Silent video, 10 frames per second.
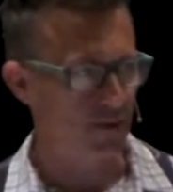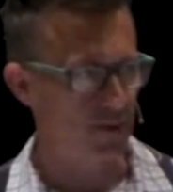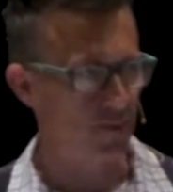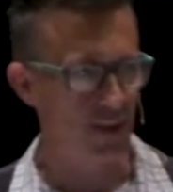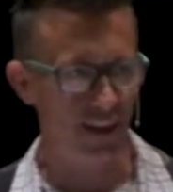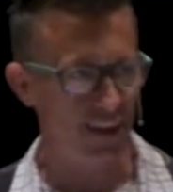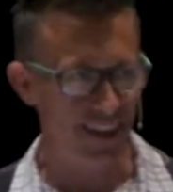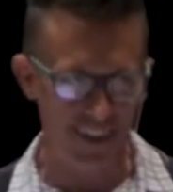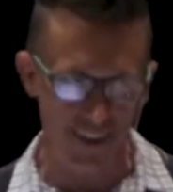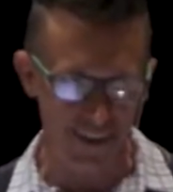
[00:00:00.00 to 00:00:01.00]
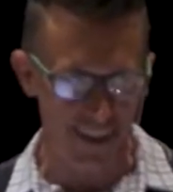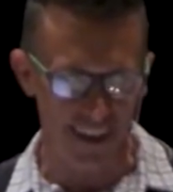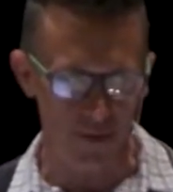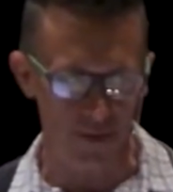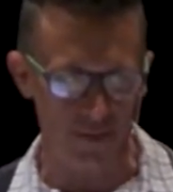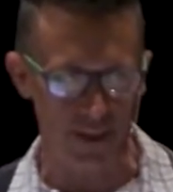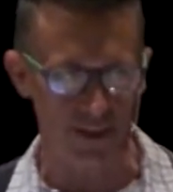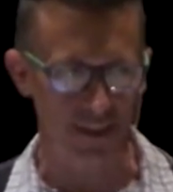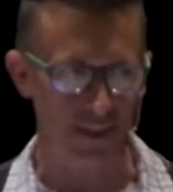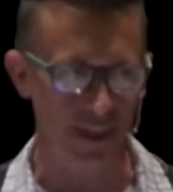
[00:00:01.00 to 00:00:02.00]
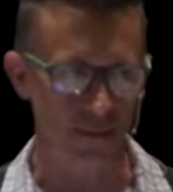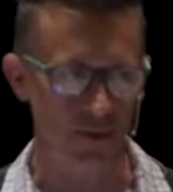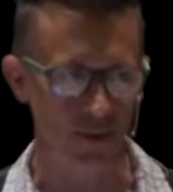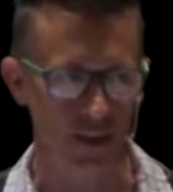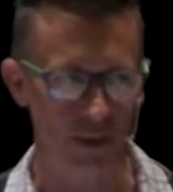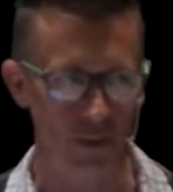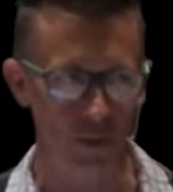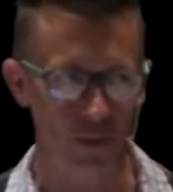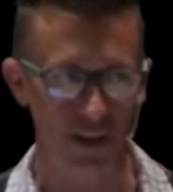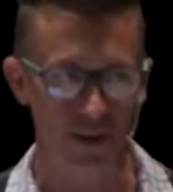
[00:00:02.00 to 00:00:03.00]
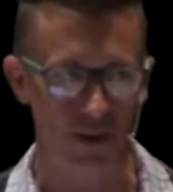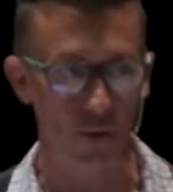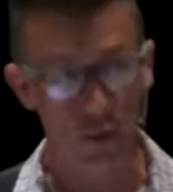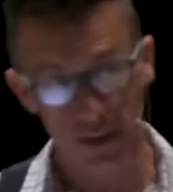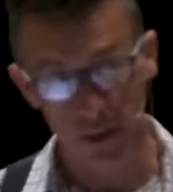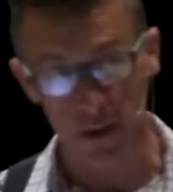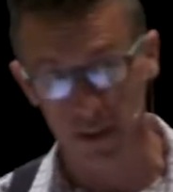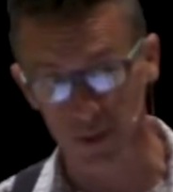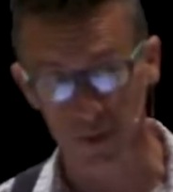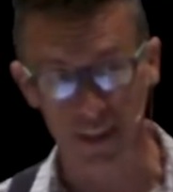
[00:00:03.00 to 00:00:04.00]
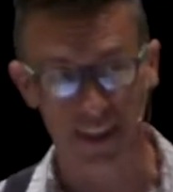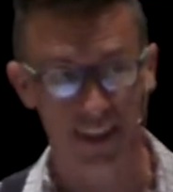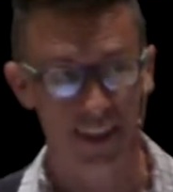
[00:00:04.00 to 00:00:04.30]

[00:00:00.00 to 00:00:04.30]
So we're not going to get there today when, when I said chapter 28. We won't get there. We'll get there next week.